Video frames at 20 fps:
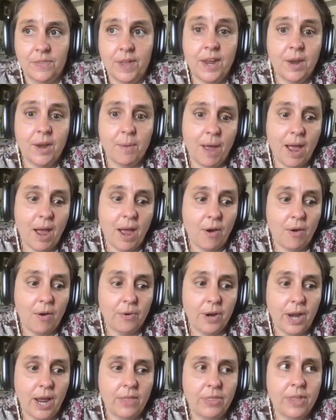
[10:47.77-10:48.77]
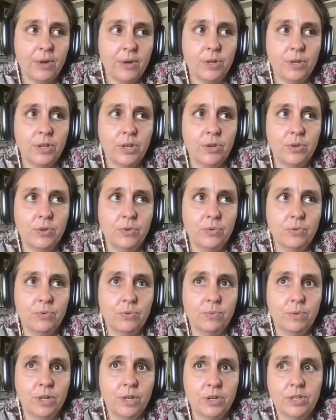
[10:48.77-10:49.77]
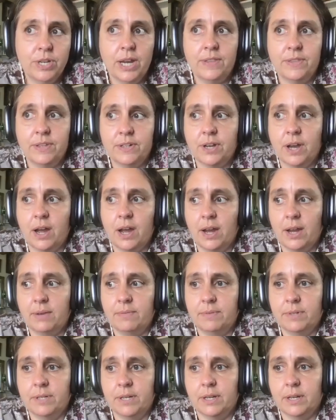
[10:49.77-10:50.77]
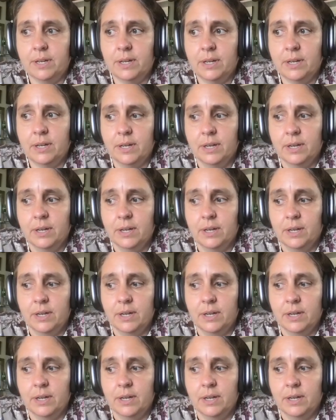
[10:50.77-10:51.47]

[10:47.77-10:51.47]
think about. I think when you take the time to